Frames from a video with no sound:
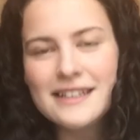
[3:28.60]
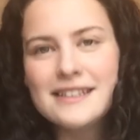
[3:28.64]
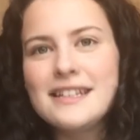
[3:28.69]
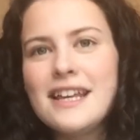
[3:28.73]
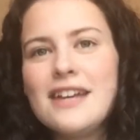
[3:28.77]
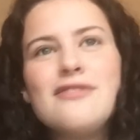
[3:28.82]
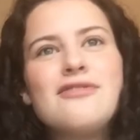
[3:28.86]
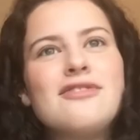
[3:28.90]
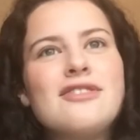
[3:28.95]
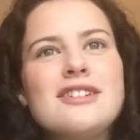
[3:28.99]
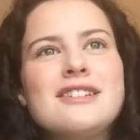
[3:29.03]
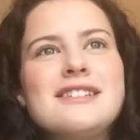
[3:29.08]

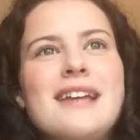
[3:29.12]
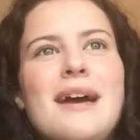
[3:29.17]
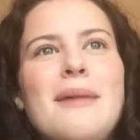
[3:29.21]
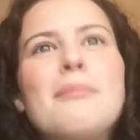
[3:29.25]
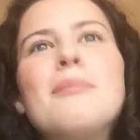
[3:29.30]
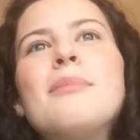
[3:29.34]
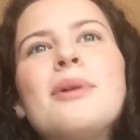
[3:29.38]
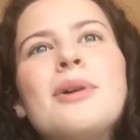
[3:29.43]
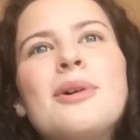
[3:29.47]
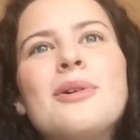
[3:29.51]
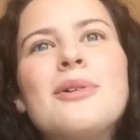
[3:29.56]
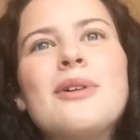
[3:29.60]
Say, for
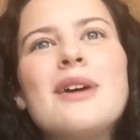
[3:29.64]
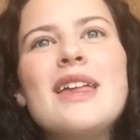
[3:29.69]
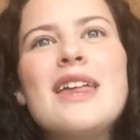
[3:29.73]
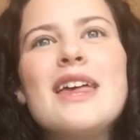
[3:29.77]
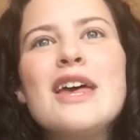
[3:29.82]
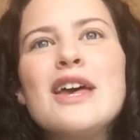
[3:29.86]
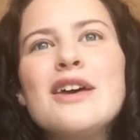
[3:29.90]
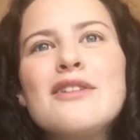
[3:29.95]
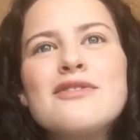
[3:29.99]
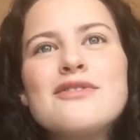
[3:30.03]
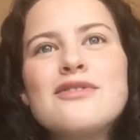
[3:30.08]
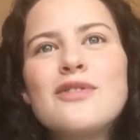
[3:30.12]
example,
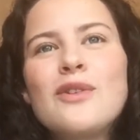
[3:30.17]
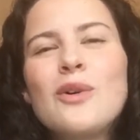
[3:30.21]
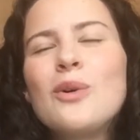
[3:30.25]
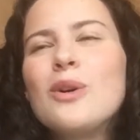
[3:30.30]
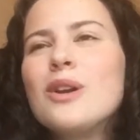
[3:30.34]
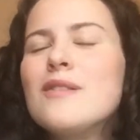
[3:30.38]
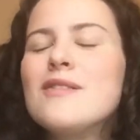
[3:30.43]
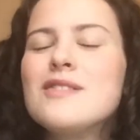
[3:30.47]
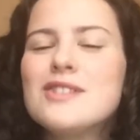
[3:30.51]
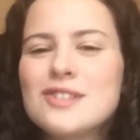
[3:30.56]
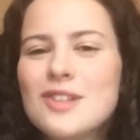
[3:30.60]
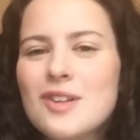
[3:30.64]
if
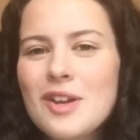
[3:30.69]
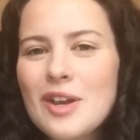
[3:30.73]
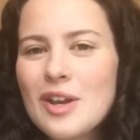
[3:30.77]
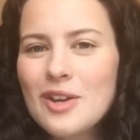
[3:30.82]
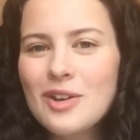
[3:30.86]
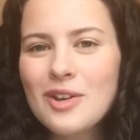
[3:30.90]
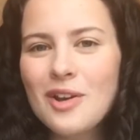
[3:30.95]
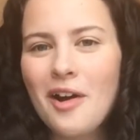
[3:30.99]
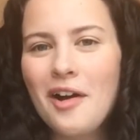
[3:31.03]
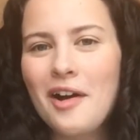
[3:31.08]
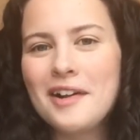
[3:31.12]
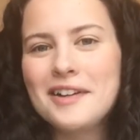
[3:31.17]
all of a
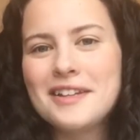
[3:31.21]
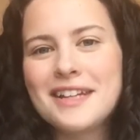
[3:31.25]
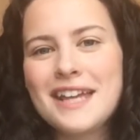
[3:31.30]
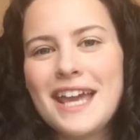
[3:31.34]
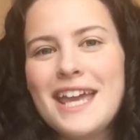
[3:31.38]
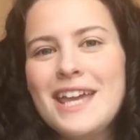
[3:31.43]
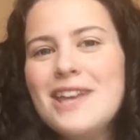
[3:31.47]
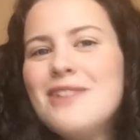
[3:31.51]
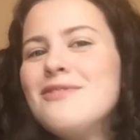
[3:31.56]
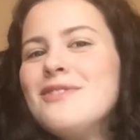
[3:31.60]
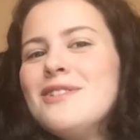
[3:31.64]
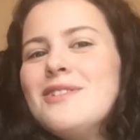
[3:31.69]
sudden God
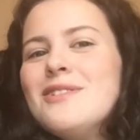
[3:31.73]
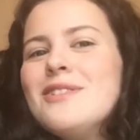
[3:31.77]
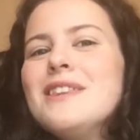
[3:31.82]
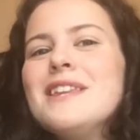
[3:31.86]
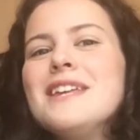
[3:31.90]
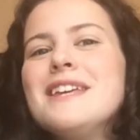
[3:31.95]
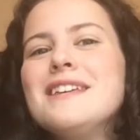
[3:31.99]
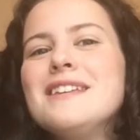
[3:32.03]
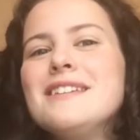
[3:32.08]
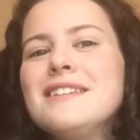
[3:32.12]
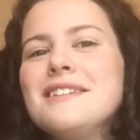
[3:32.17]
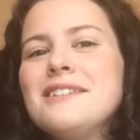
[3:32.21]
gave you
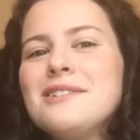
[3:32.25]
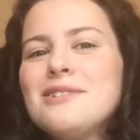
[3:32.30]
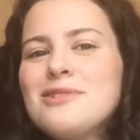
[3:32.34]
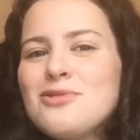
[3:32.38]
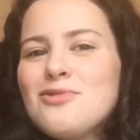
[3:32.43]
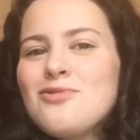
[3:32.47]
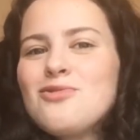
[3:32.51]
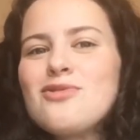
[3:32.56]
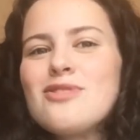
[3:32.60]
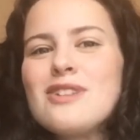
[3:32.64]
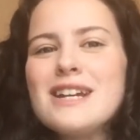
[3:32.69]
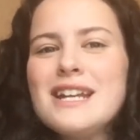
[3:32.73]

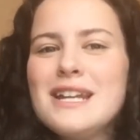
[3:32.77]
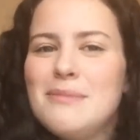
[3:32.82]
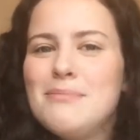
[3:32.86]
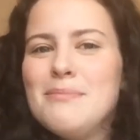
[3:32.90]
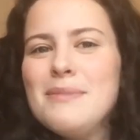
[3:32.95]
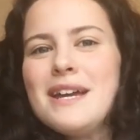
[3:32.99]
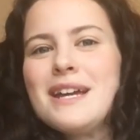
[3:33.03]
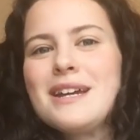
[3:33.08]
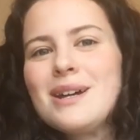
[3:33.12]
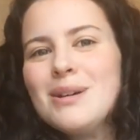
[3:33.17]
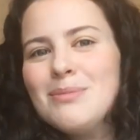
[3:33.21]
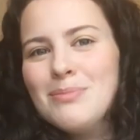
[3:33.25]
these really
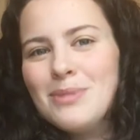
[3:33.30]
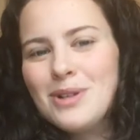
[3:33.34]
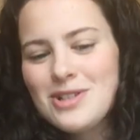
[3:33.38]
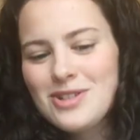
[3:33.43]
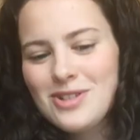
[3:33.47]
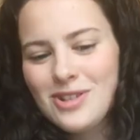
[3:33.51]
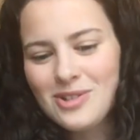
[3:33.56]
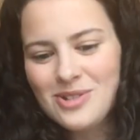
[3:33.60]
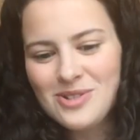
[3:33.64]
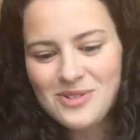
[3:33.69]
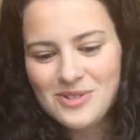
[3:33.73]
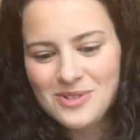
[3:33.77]
big
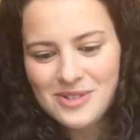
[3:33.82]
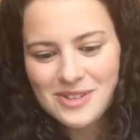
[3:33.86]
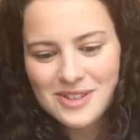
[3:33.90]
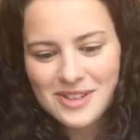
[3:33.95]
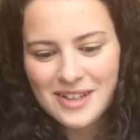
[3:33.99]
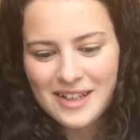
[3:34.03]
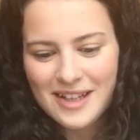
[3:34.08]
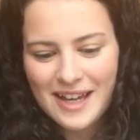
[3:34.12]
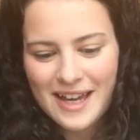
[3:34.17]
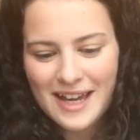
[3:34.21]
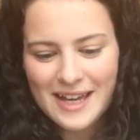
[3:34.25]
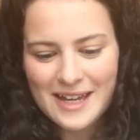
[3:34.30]

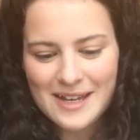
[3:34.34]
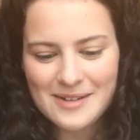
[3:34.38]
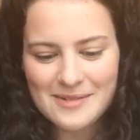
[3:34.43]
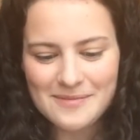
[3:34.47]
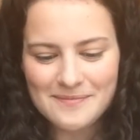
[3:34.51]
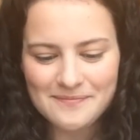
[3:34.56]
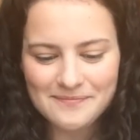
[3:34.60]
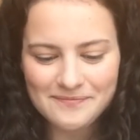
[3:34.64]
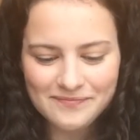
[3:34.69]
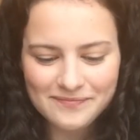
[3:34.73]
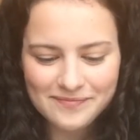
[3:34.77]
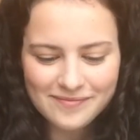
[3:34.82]
muscles,
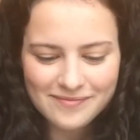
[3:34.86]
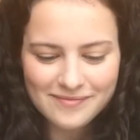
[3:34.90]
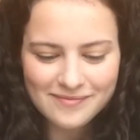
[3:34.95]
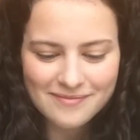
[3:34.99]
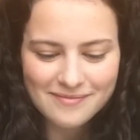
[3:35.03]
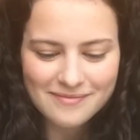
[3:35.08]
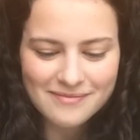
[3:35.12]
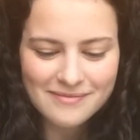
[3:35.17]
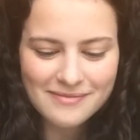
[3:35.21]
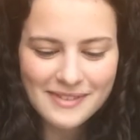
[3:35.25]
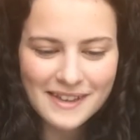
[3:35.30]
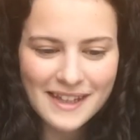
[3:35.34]
um,
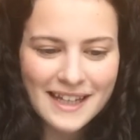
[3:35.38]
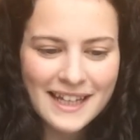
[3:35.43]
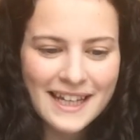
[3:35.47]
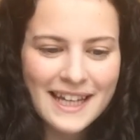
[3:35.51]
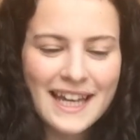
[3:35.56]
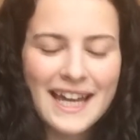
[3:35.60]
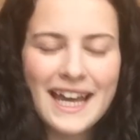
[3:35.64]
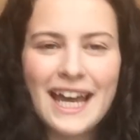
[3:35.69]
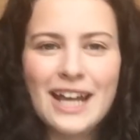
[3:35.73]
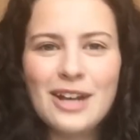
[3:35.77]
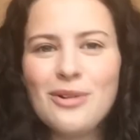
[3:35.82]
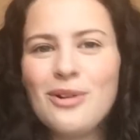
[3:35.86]

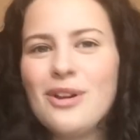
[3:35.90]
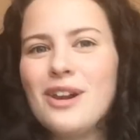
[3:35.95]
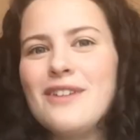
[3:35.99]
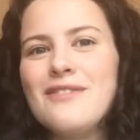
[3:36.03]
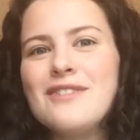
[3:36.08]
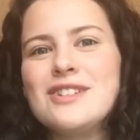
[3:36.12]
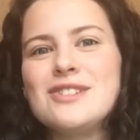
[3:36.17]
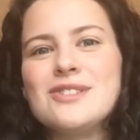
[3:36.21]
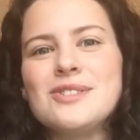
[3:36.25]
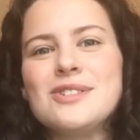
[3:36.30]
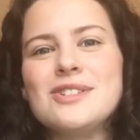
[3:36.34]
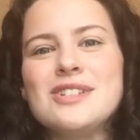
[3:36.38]
and all
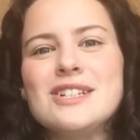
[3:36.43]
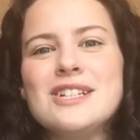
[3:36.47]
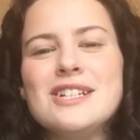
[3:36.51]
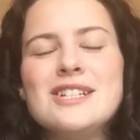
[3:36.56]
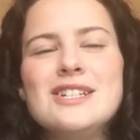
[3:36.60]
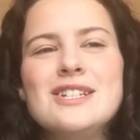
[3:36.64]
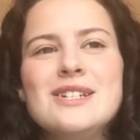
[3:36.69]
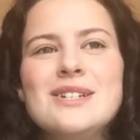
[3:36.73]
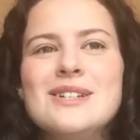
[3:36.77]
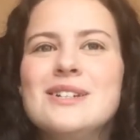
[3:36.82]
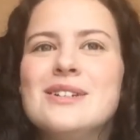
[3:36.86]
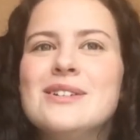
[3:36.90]
of a
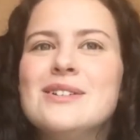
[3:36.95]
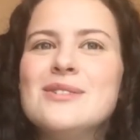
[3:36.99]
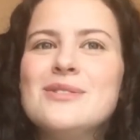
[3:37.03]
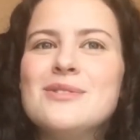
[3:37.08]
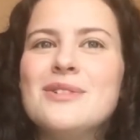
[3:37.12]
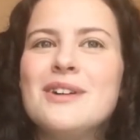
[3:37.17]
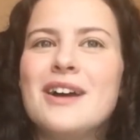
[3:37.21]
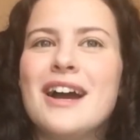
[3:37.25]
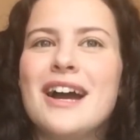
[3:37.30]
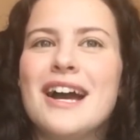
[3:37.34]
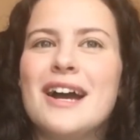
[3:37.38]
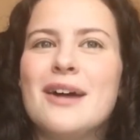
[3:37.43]
sudden
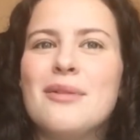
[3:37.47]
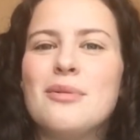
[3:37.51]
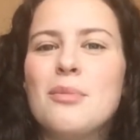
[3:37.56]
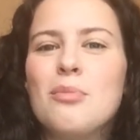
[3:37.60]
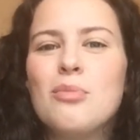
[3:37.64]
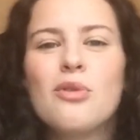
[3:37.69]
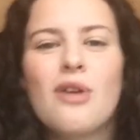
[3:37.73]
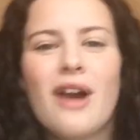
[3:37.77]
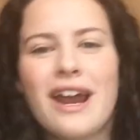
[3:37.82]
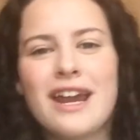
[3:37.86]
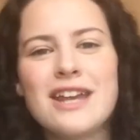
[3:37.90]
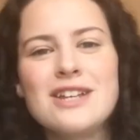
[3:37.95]
you uh, were
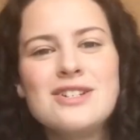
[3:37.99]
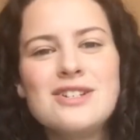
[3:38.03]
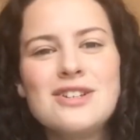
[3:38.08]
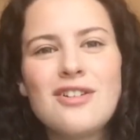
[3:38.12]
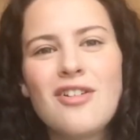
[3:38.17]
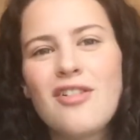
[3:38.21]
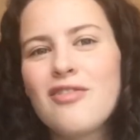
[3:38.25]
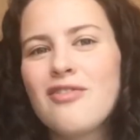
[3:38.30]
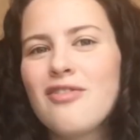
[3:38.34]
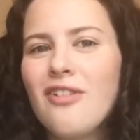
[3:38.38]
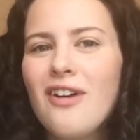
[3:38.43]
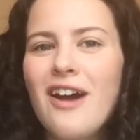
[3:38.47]
bragging to
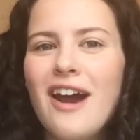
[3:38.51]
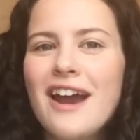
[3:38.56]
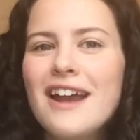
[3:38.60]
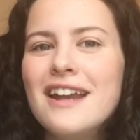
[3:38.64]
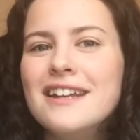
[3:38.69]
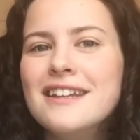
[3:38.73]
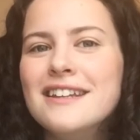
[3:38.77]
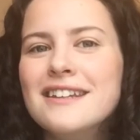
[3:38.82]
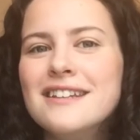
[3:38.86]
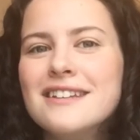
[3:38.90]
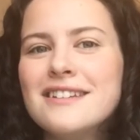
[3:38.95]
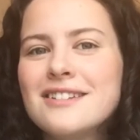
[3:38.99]
your
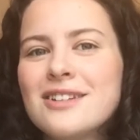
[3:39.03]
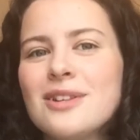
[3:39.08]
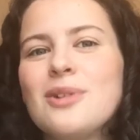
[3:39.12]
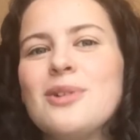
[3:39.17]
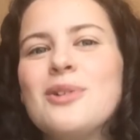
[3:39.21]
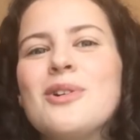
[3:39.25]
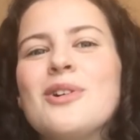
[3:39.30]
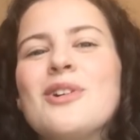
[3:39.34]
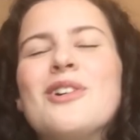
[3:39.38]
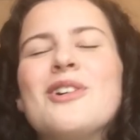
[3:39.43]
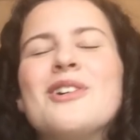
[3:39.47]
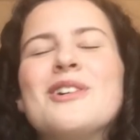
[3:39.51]
friends
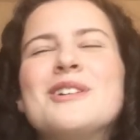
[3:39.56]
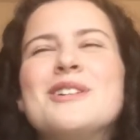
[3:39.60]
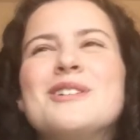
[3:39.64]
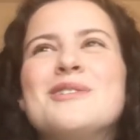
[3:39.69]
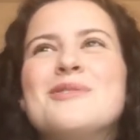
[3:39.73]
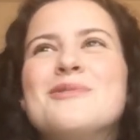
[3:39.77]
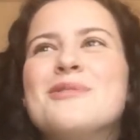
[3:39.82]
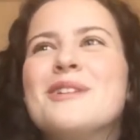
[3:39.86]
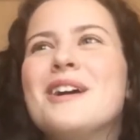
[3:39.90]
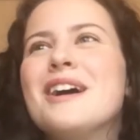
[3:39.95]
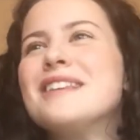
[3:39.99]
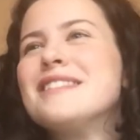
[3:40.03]
or
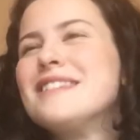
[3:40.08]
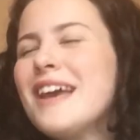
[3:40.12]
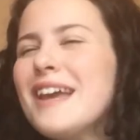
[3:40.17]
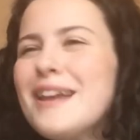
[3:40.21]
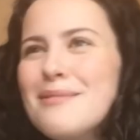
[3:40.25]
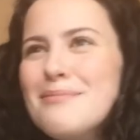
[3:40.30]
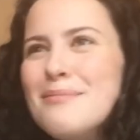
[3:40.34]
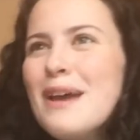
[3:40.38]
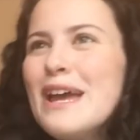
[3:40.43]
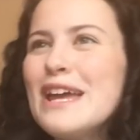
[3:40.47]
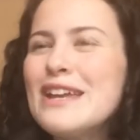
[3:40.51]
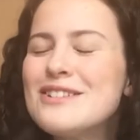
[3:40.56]
you were
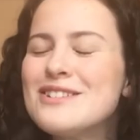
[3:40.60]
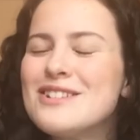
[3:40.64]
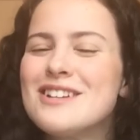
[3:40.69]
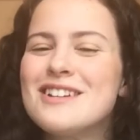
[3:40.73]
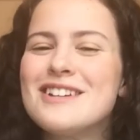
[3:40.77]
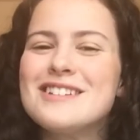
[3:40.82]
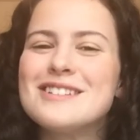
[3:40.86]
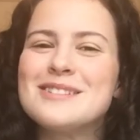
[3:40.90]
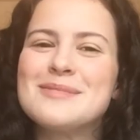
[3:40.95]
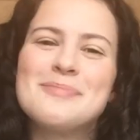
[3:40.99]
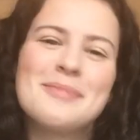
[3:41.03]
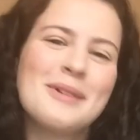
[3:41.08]
taking
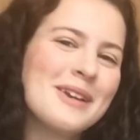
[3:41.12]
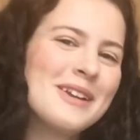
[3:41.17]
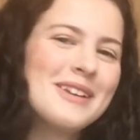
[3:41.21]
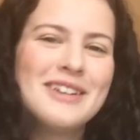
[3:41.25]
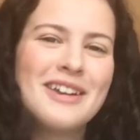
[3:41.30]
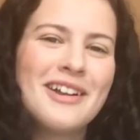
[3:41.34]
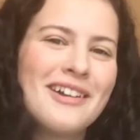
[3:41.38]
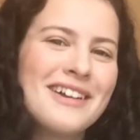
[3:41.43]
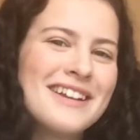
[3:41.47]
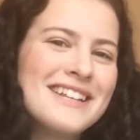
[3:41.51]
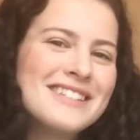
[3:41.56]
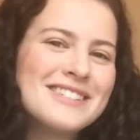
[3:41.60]
pictures and
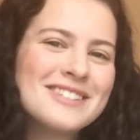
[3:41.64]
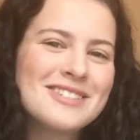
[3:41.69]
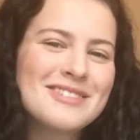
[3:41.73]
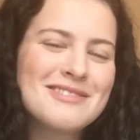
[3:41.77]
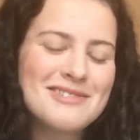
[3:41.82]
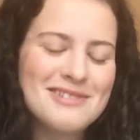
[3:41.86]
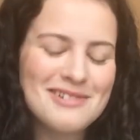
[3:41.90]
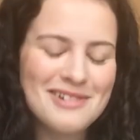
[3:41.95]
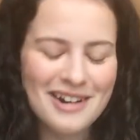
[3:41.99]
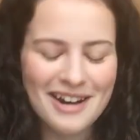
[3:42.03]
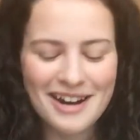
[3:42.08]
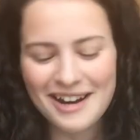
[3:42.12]
putting it on
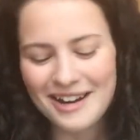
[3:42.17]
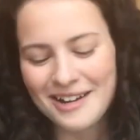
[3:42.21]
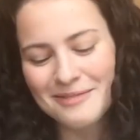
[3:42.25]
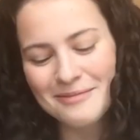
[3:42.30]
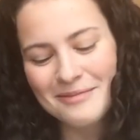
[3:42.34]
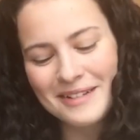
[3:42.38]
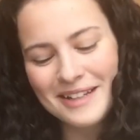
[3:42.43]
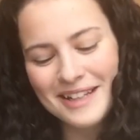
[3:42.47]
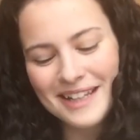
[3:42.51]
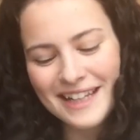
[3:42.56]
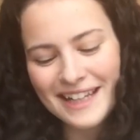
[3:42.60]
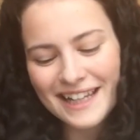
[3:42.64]

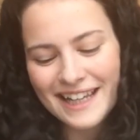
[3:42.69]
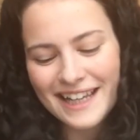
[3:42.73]
Instagram.